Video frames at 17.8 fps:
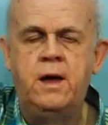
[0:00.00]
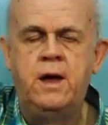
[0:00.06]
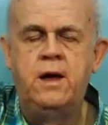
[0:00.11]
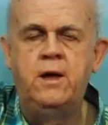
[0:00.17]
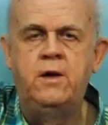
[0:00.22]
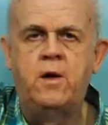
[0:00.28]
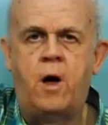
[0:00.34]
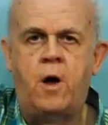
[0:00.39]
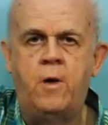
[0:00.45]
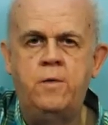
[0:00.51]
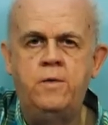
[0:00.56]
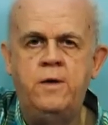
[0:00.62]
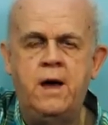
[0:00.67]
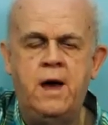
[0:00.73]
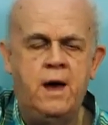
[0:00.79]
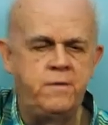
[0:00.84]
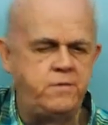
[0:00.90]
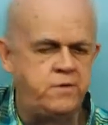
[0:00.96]
And all
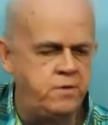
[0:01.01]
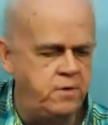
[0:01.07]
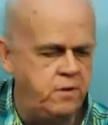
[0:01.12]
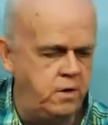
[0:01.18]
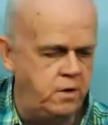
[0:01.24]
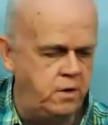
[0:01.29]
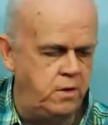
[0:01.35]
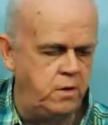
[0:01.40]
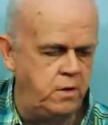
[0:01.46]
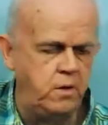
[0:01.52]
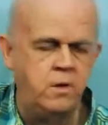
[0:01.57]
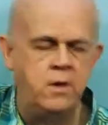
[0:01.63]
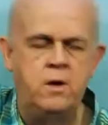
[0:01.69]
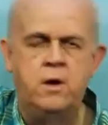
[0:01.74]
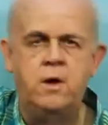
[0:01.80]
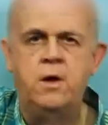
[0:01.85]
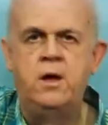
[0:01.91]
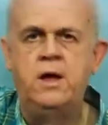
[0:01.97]
you have to do,
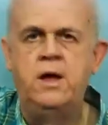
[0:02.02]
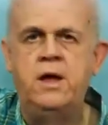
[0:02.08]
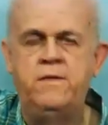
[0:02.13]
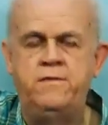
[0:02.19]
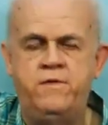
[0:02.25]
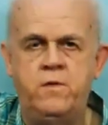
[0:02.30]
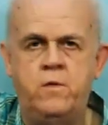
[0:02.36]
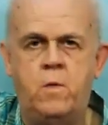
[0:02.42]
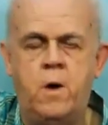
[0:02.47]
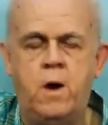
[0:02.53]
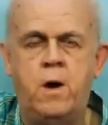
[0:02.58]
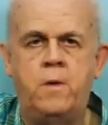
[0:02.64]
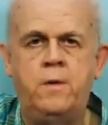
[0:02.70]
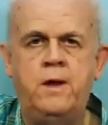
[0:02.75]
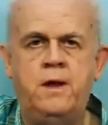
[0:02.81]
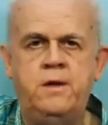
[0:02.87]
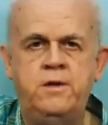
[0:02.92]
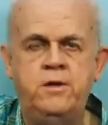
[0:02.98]
if you
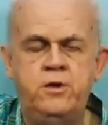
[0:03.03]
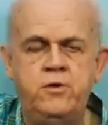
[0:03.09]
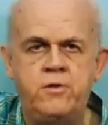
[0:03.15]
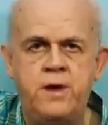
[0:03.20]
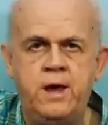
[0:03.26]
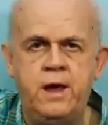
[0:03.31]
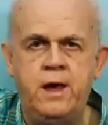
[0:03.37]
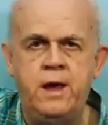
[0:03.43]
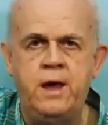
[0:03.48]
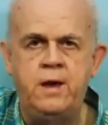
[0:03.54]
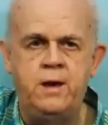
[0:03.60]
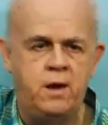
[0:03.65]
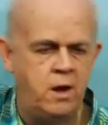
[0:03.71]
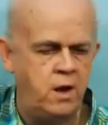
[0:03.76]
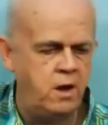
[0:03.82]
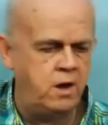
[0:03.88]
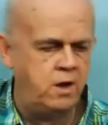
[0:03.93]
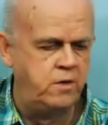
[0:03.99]
want and you
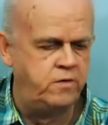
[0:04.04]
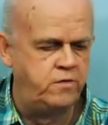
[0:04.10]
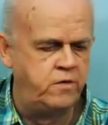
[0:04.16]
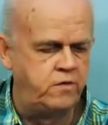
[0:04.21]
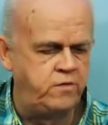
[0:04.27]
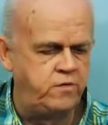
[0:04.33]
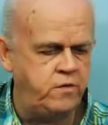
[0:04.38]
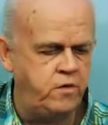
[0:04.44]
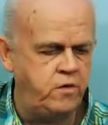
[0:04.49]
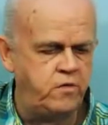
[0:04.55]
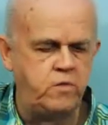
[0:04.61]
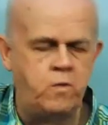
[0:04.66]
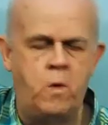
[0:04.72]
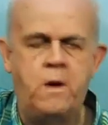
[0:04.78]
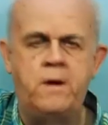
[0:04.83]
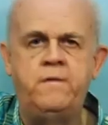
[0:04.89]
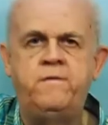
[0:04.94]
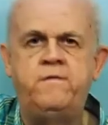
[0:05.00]
can, just use
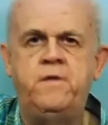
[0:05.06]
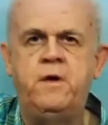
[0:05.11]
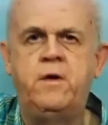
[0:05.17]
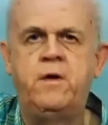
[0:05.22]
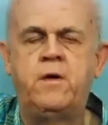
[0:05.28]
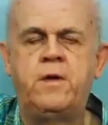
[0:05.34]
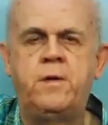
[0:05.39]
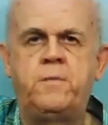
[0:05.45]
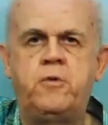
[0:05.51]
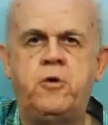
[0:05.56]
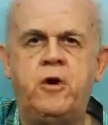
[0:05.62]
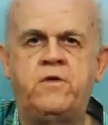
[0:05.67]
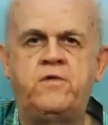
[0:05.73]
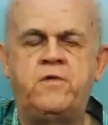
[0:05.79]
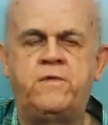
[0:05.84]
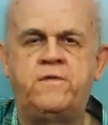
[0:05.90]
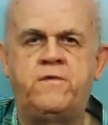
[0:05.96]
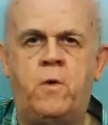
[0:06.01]
one finger to
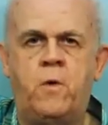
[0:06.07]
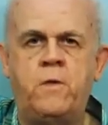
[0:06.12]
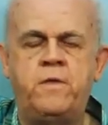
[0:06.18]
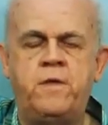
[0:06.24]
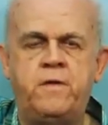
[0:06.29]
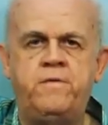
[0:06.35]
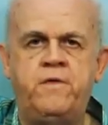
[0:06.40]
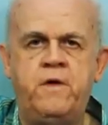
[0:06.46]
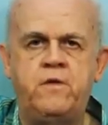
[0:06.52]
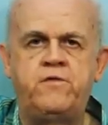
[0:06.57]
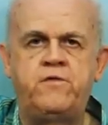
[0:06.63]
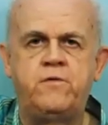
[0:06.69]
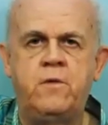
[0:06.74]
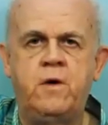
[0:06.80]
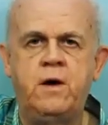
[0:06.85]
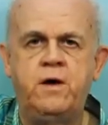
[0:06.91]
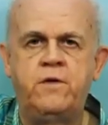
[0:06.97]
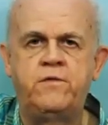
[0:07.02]
press the 4th and 5th
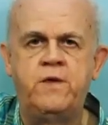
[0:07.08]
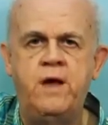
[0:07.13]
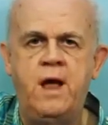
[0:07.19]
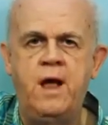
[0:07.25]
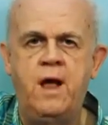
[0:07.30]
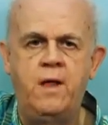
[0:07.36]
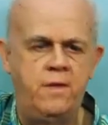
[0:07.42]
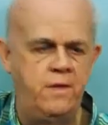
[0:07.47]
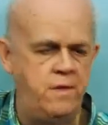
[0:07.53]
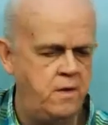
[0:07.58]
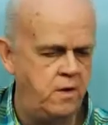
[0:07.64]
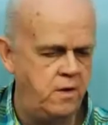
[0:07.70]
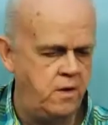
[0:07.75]
strings down.